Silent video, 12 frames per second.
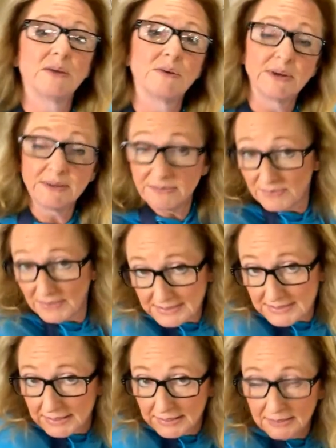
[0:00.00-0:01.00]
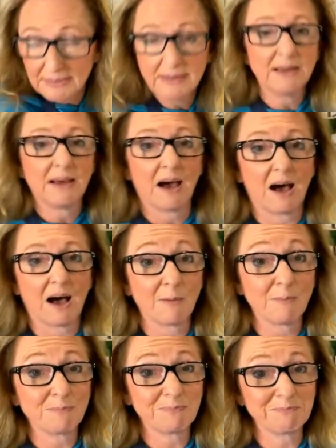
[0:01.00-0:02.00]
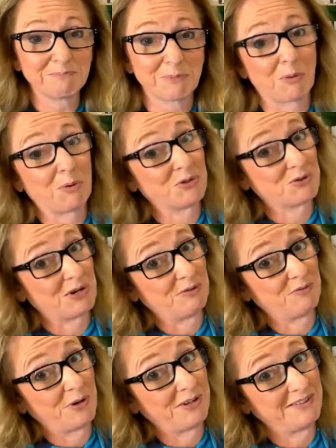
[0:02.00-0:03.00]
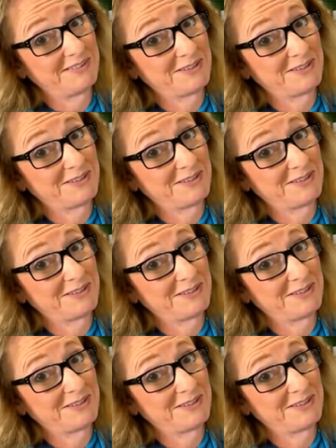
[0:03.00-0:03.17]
You can fix it, but we always try to avoid it.